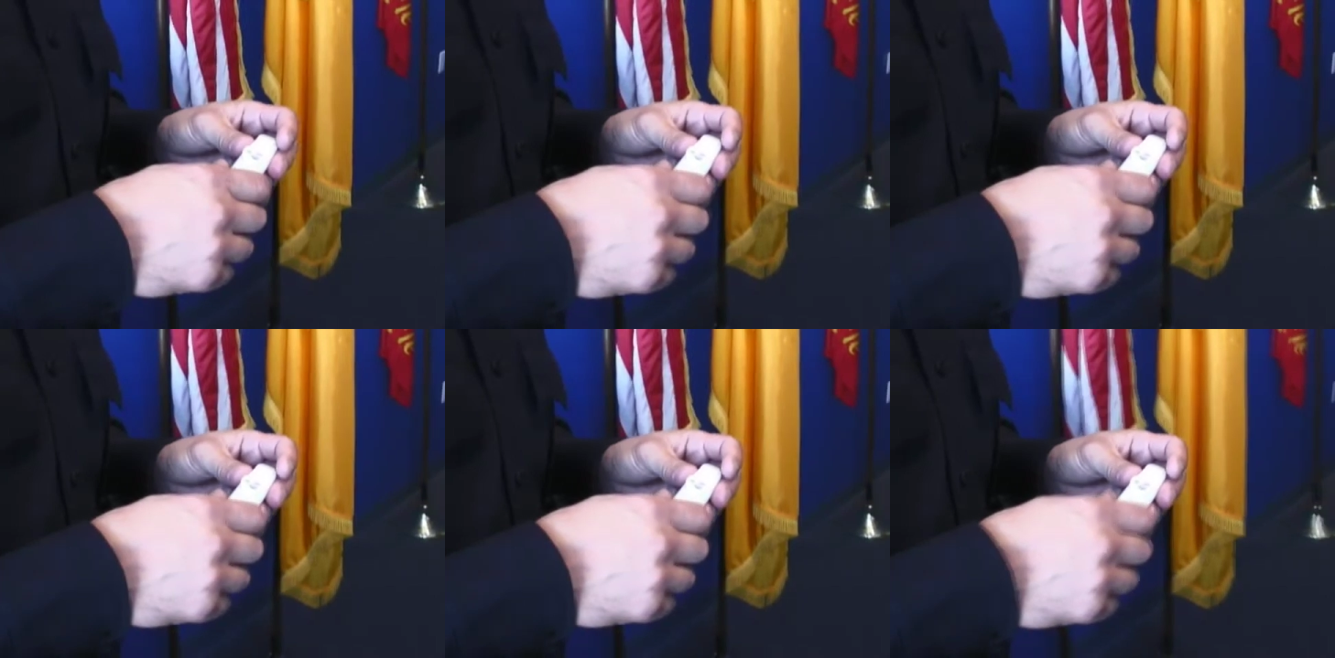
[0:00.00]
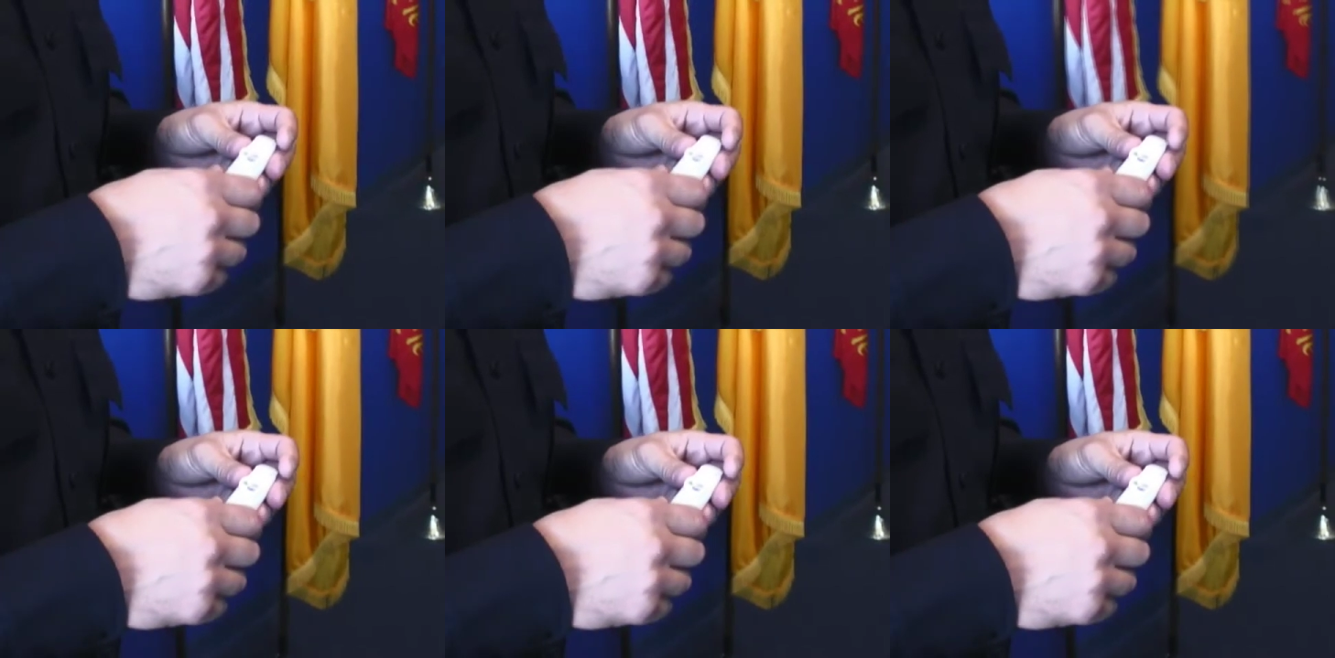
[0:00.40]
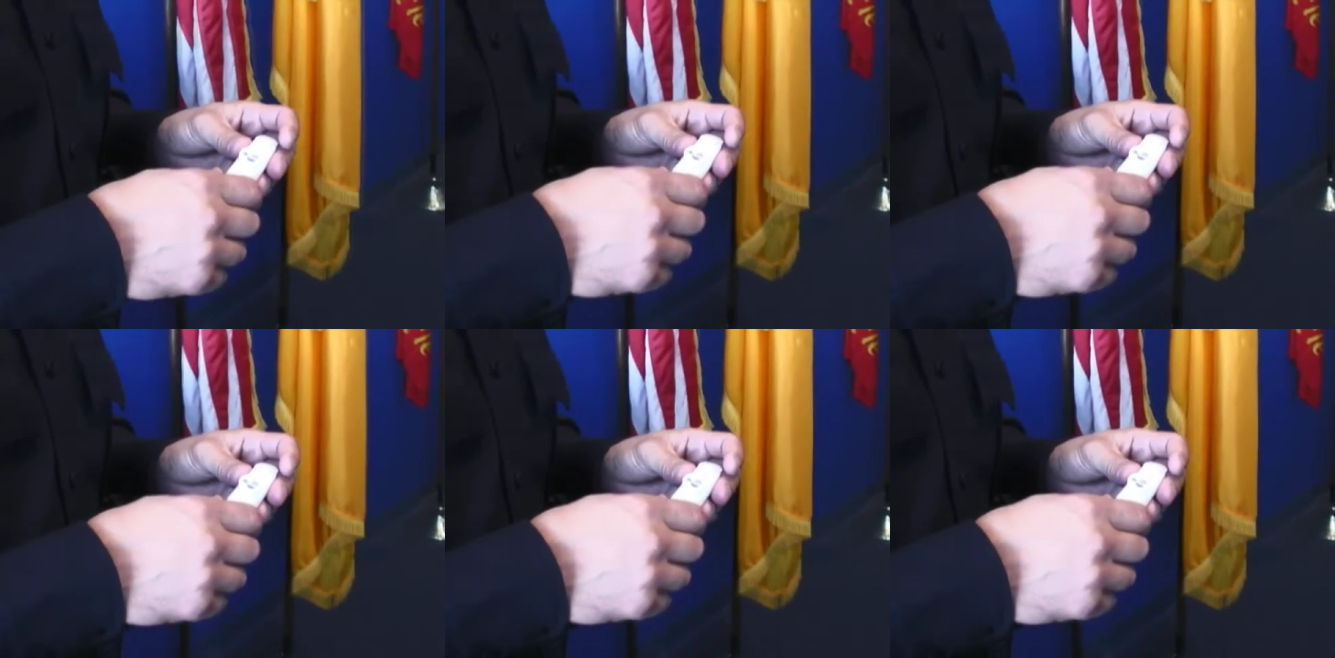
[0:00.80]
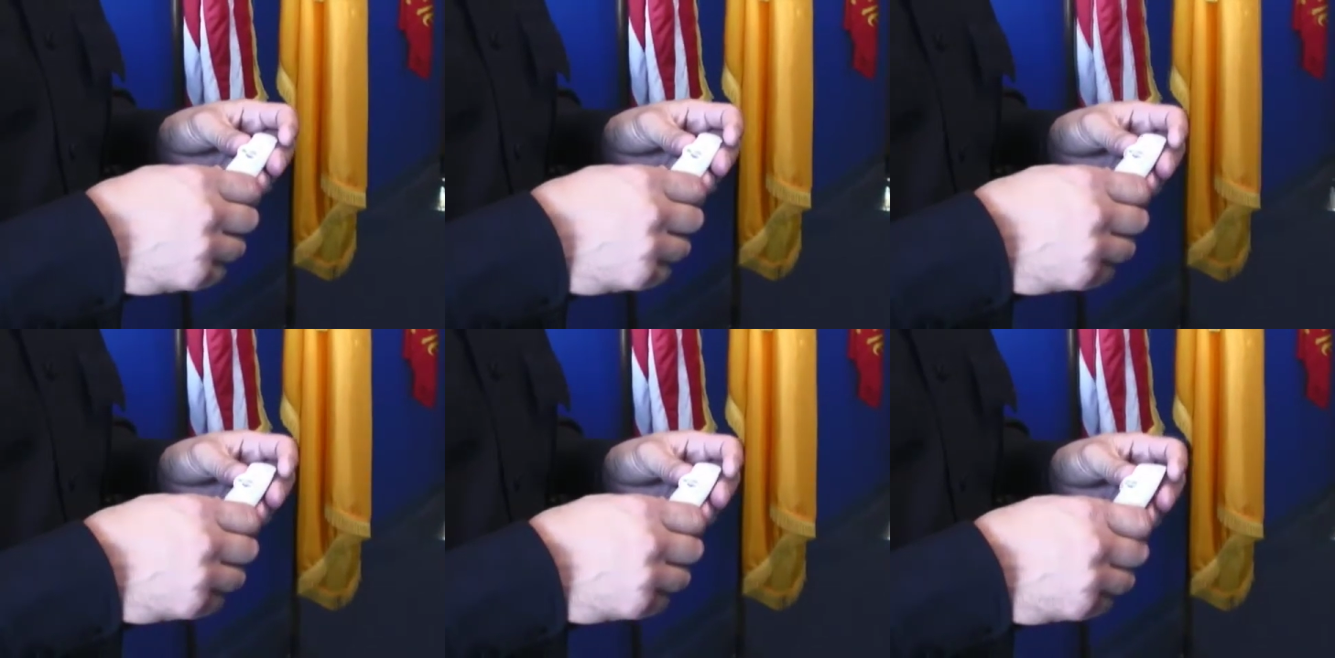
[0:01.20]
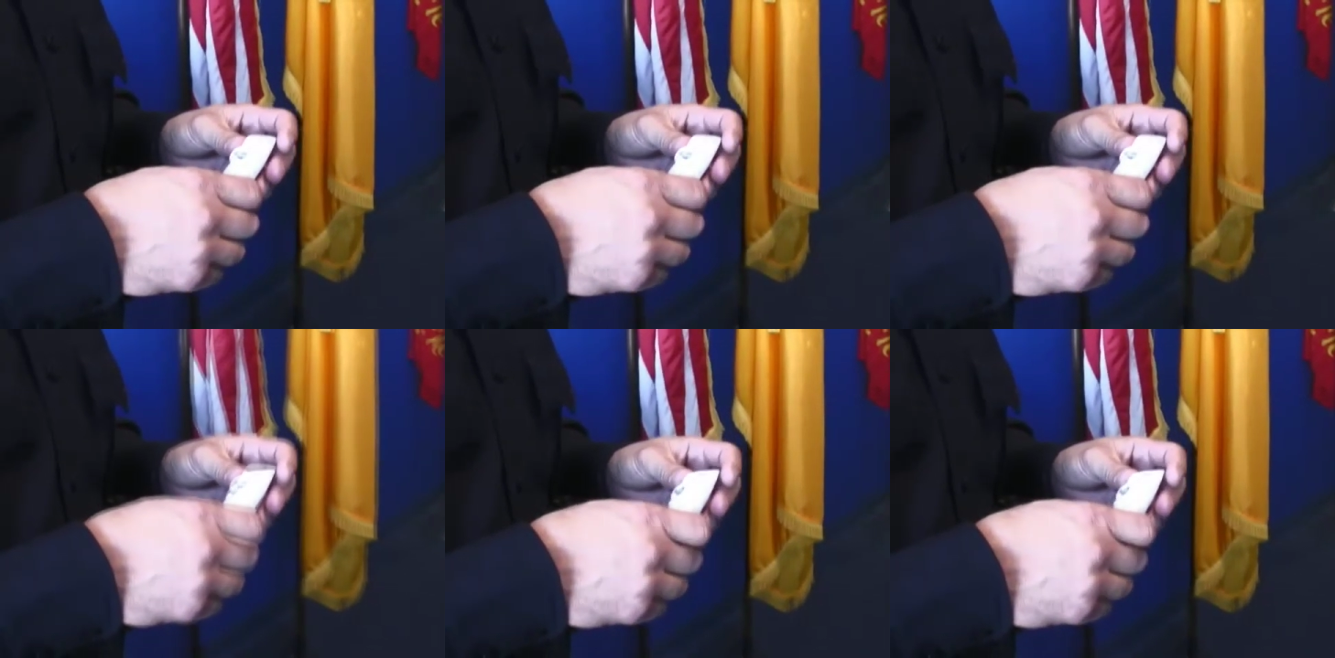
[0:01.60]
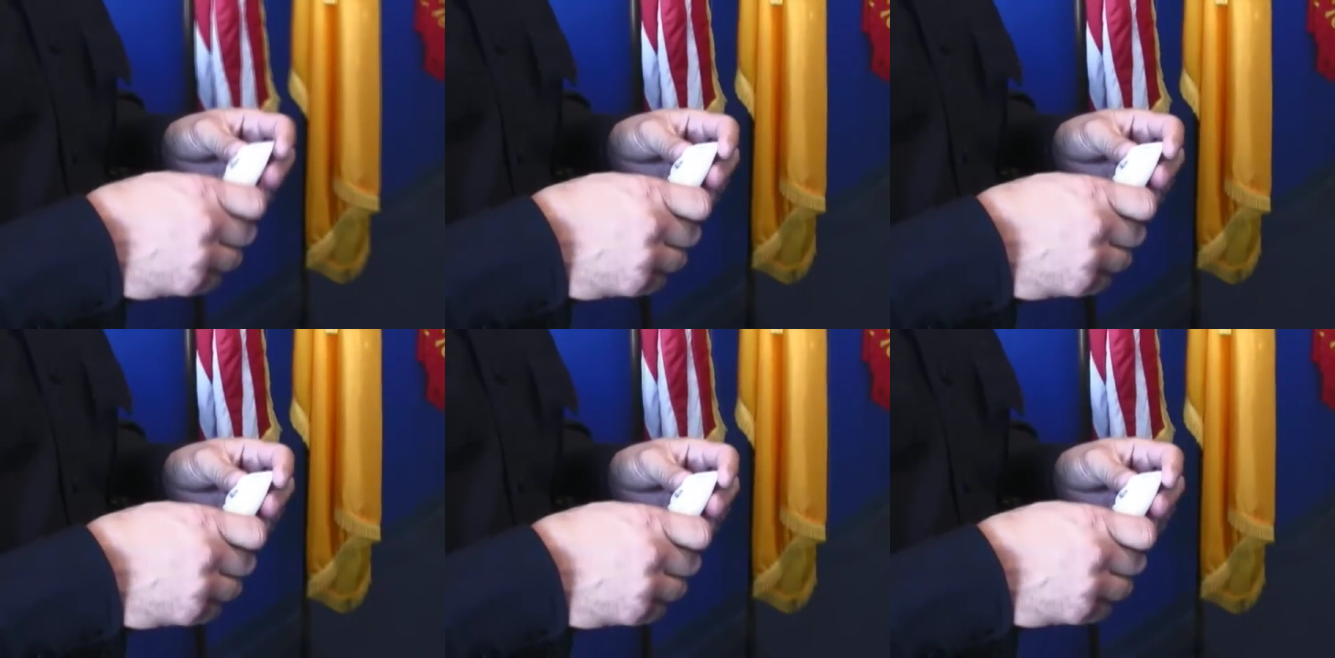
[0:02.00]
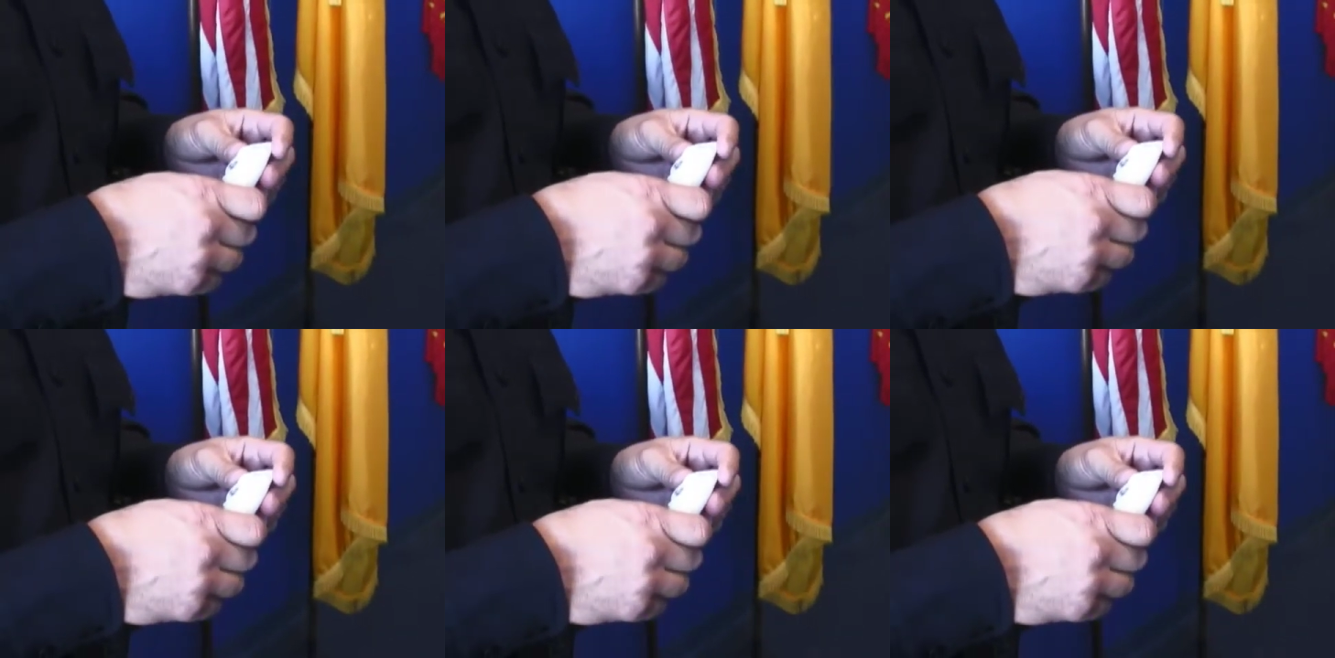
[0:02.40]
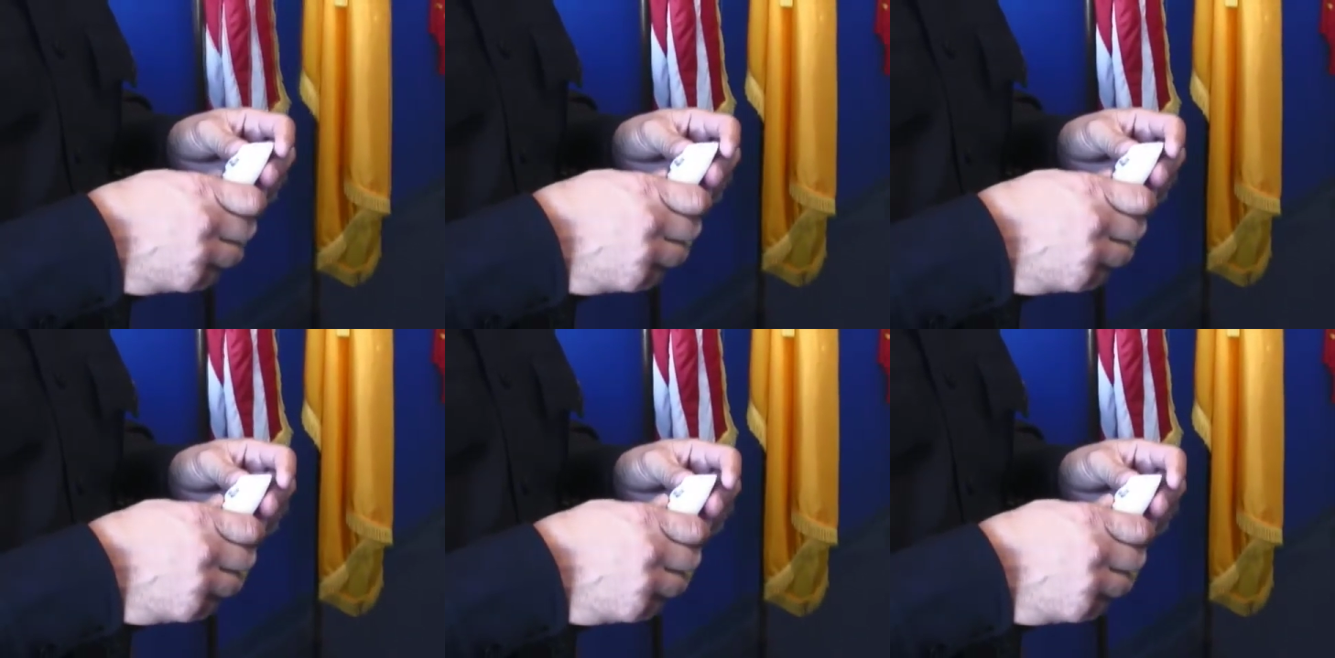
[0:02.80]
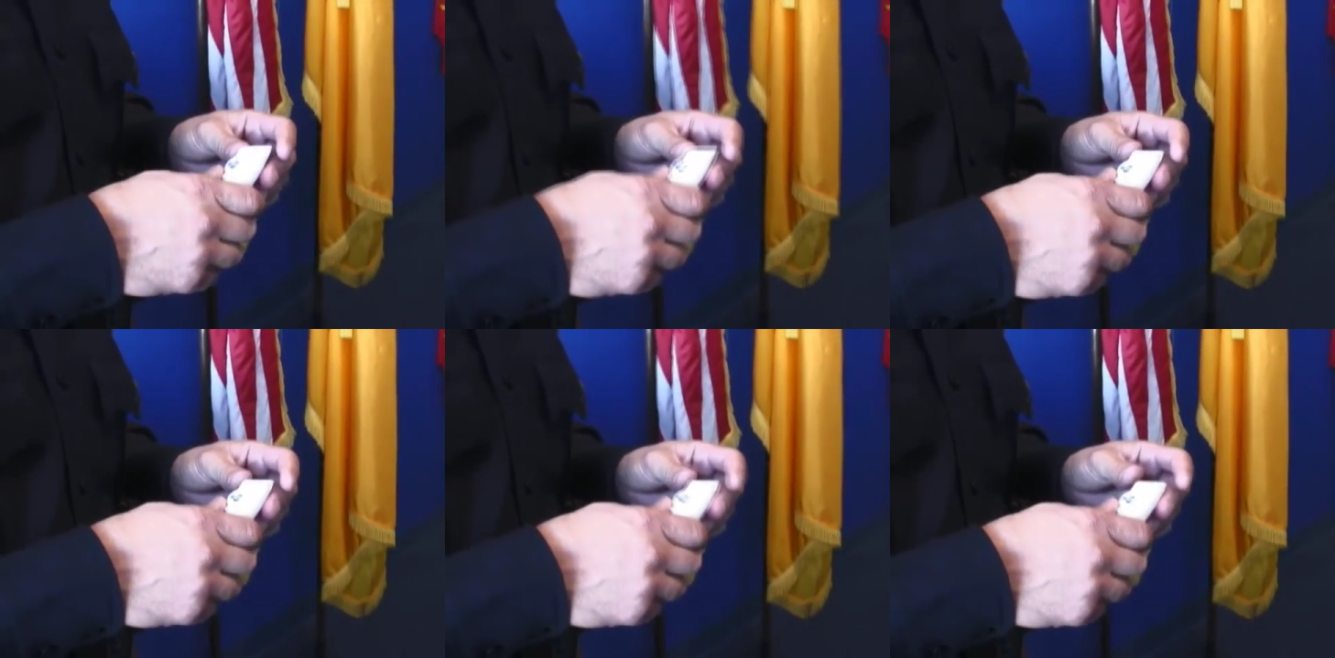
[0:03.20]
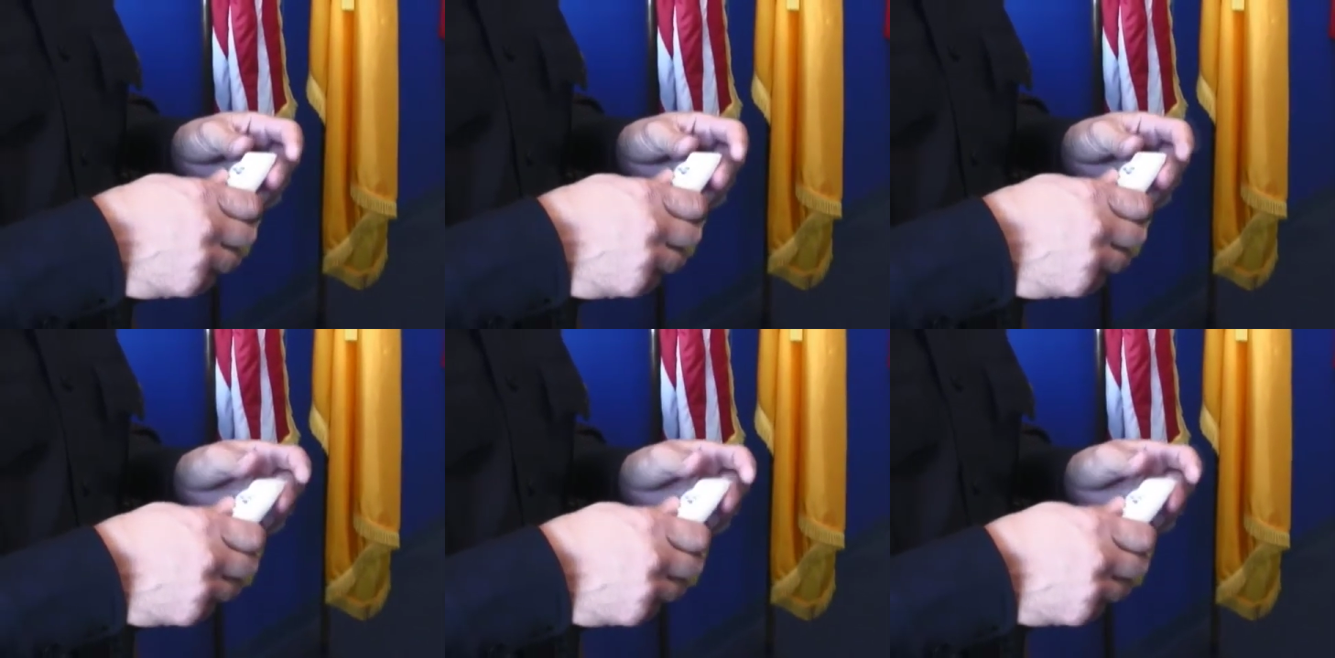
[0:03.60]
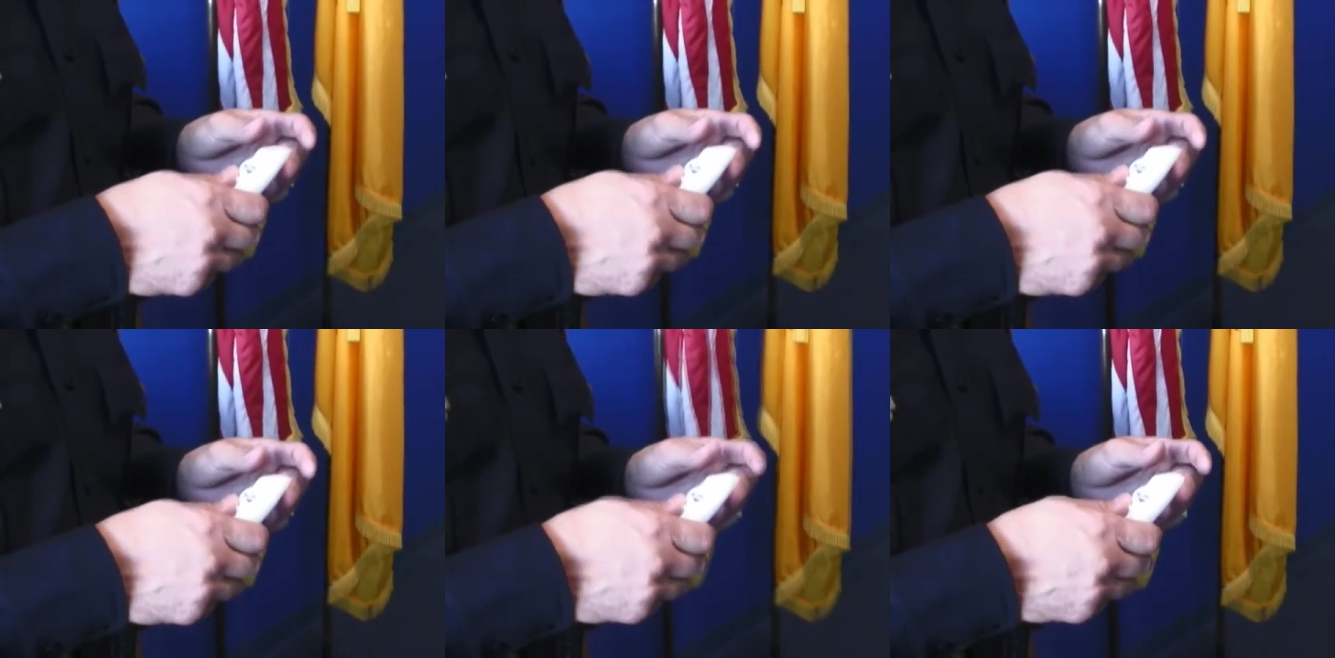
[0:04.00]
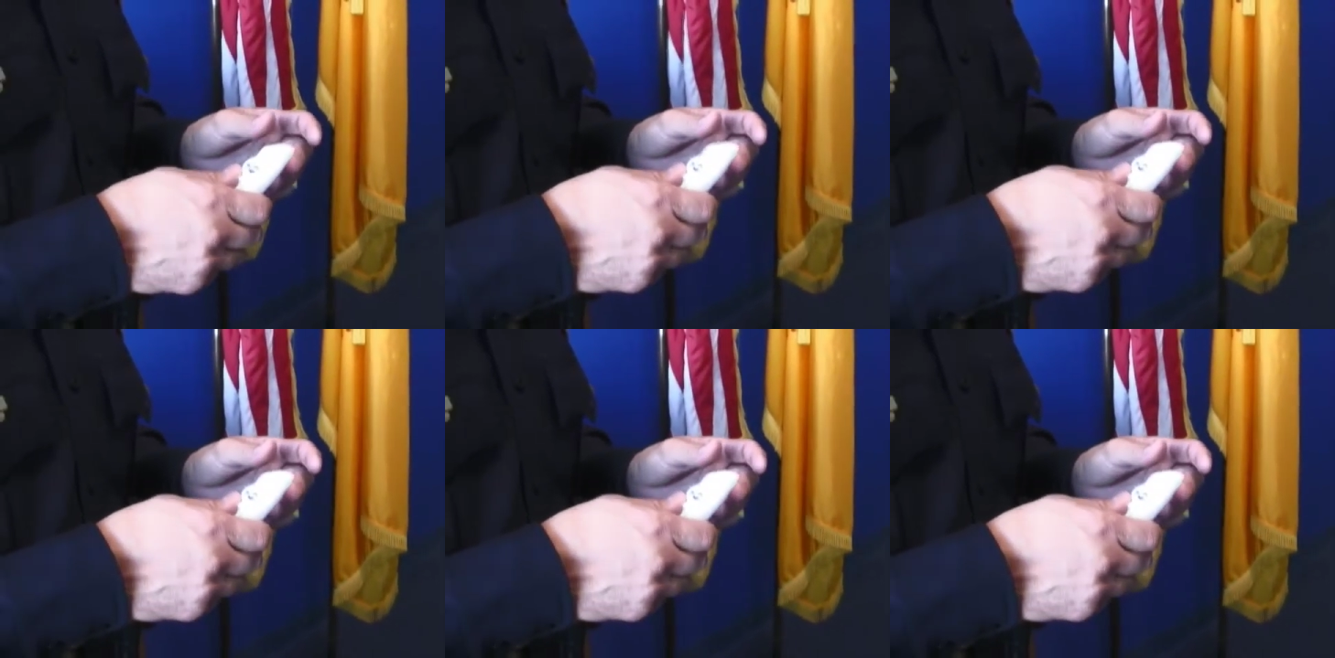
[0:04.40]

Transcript: (no speaker visible)